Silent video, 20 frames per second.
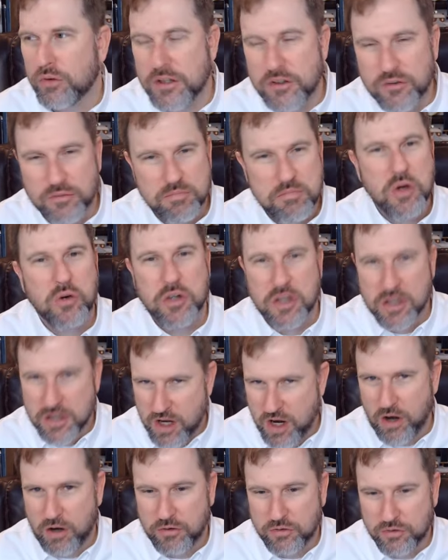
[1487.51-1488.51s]
these
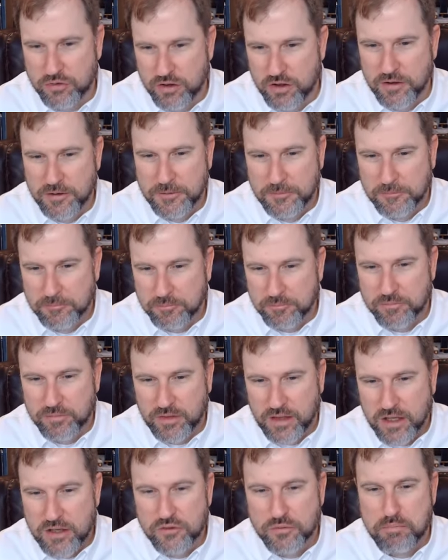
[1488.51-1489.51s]
millionaires,
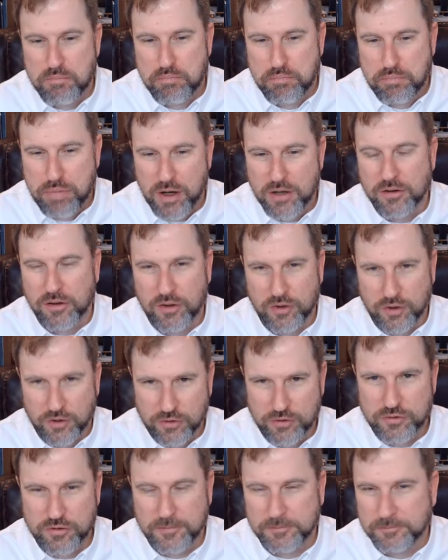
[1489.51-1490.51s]
these
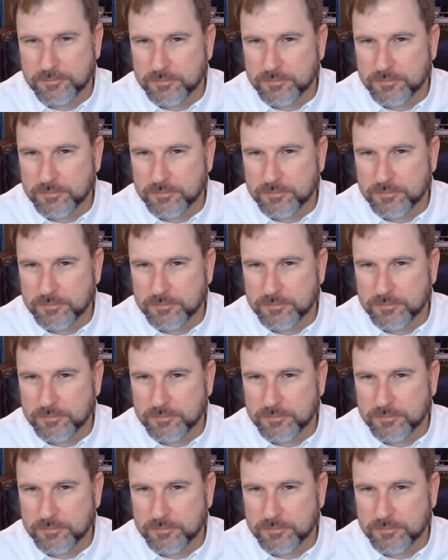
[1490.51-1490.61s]
bundlers,